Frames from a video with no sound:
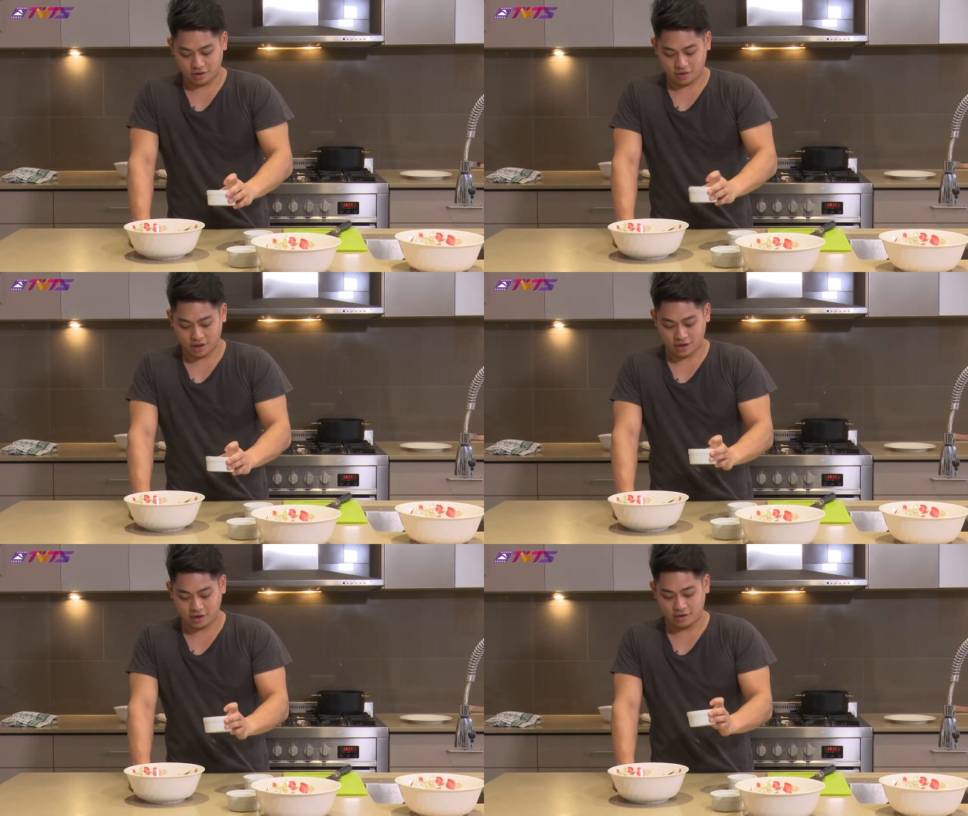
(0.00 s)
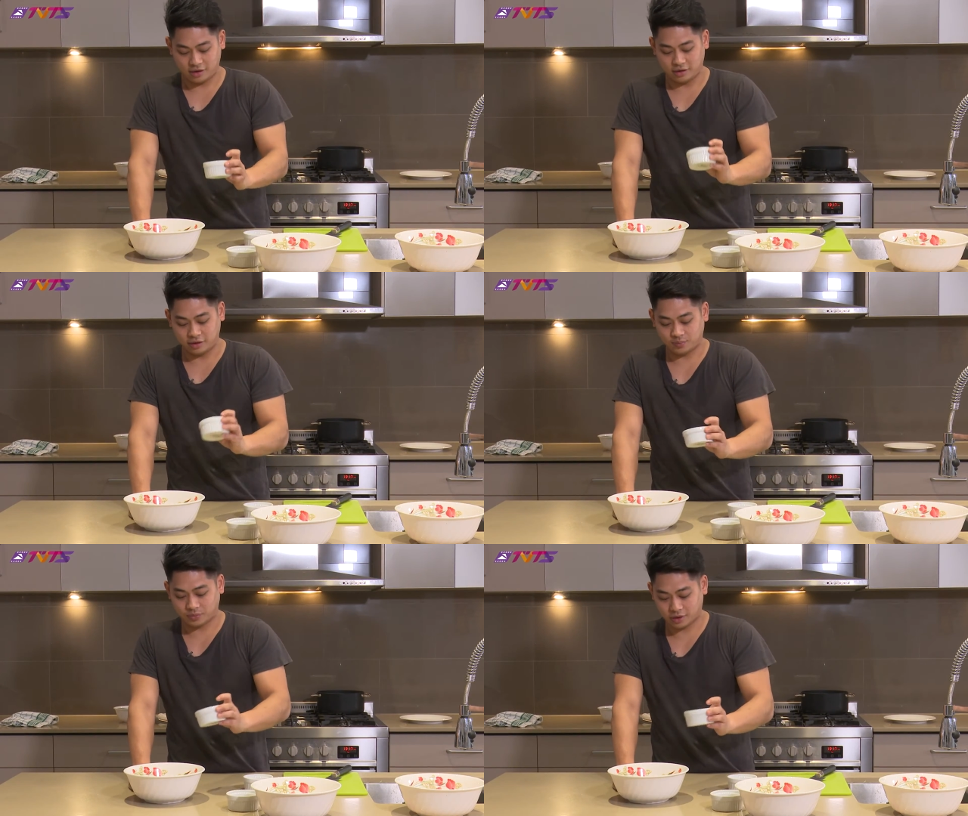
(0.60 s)
Then
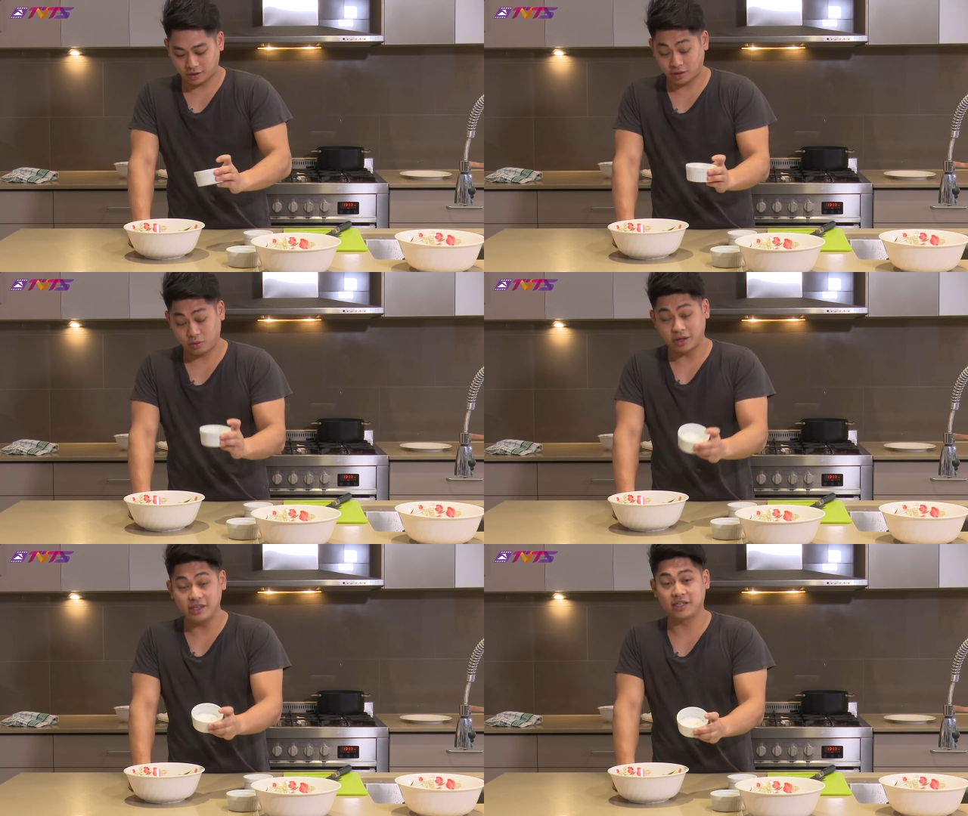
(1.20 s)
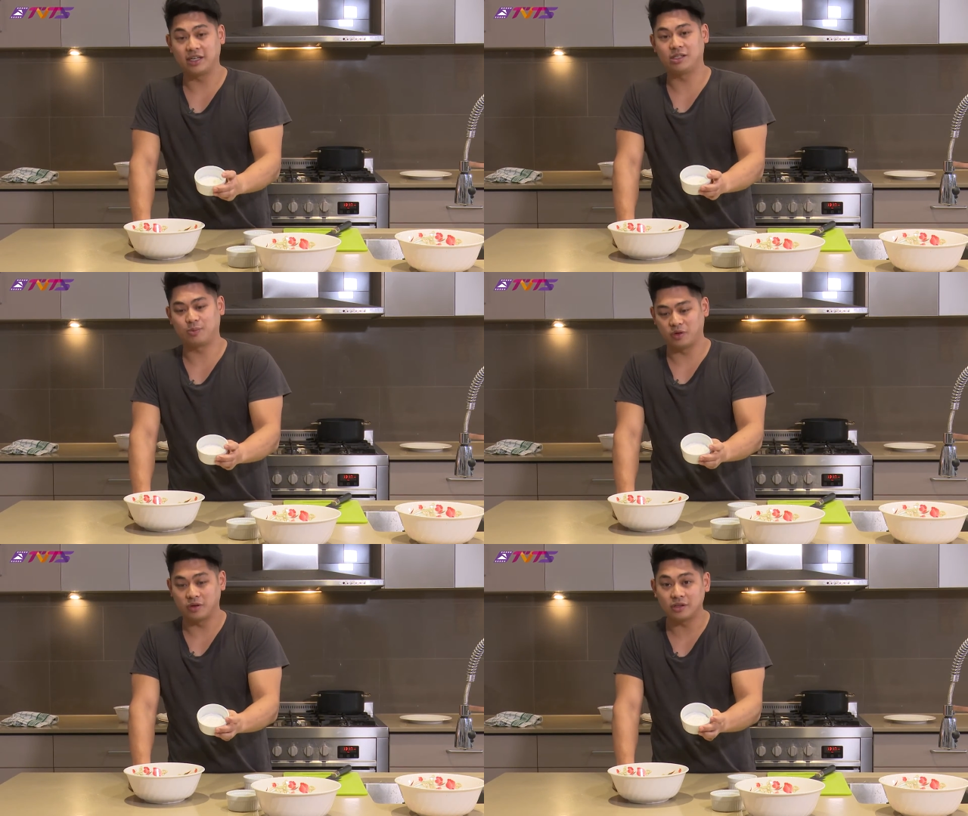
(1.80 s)
3
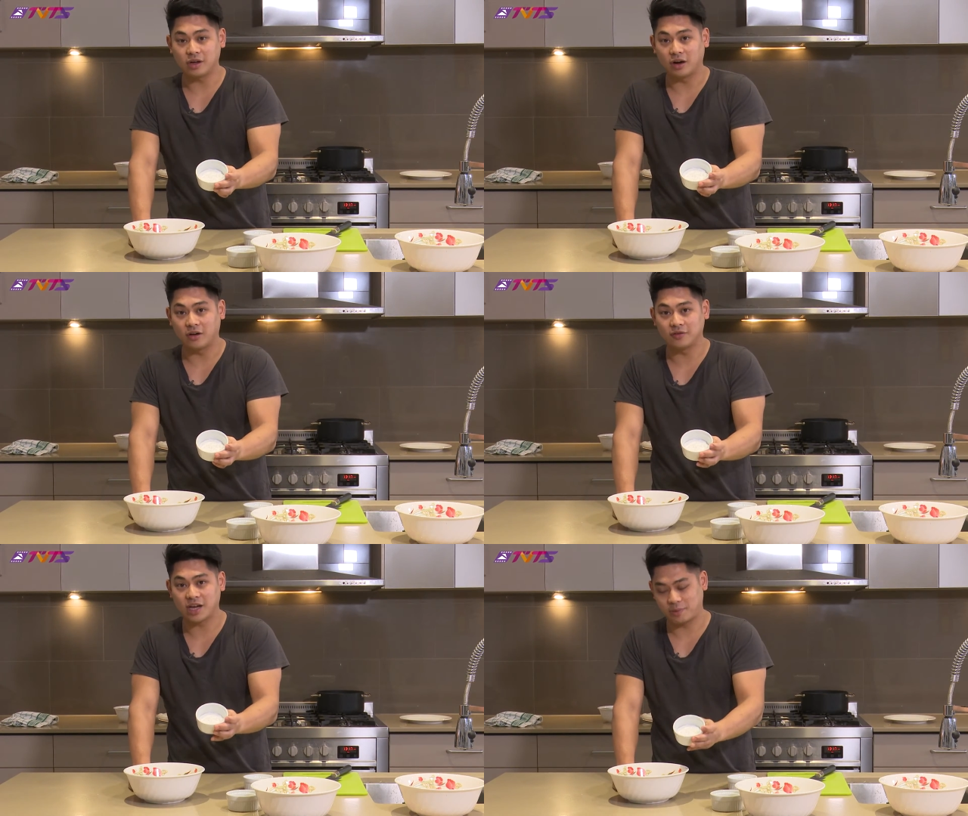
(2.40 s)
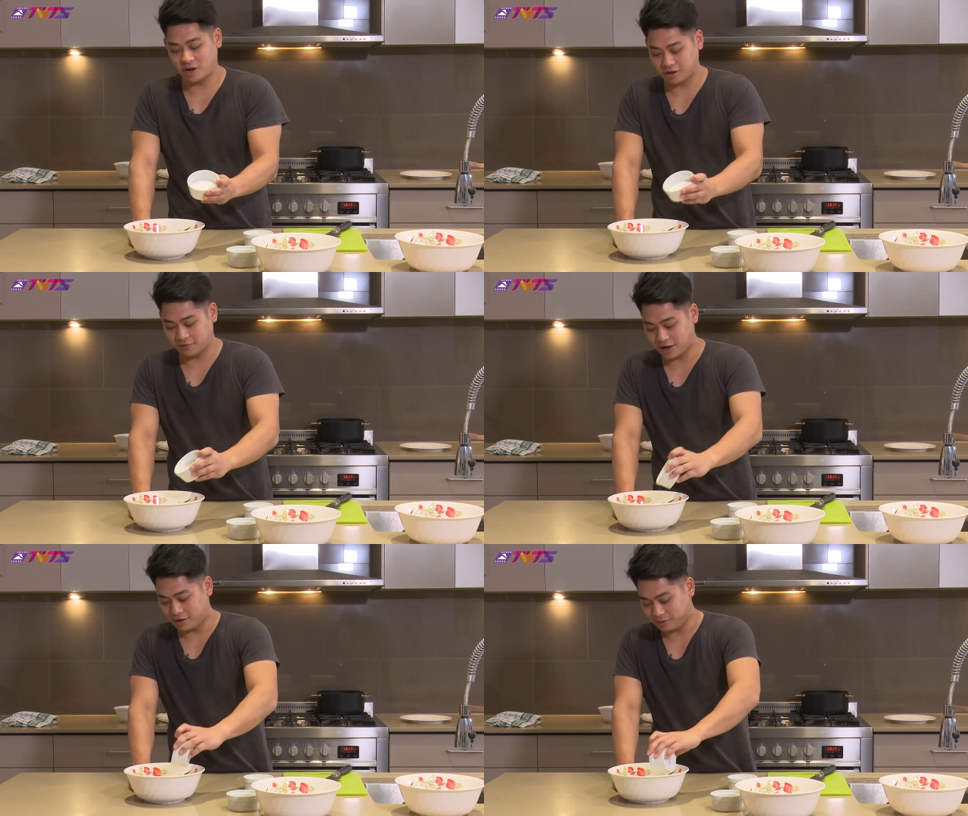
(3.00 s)
teaspoons of tapioca
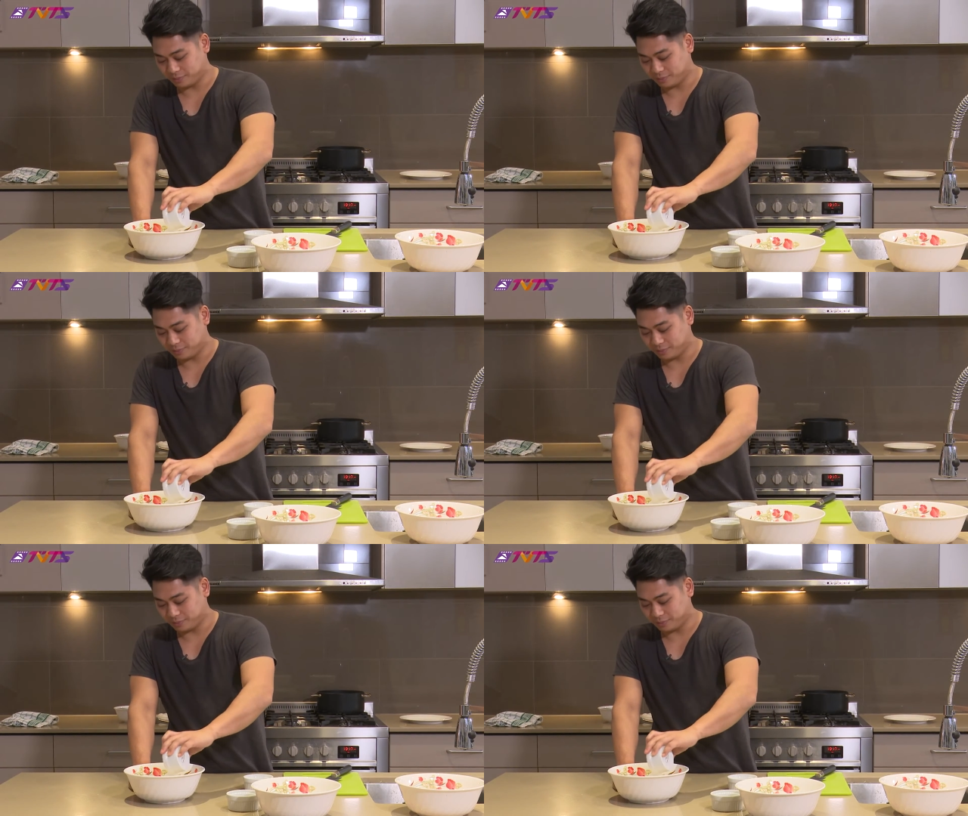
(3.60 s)
flour.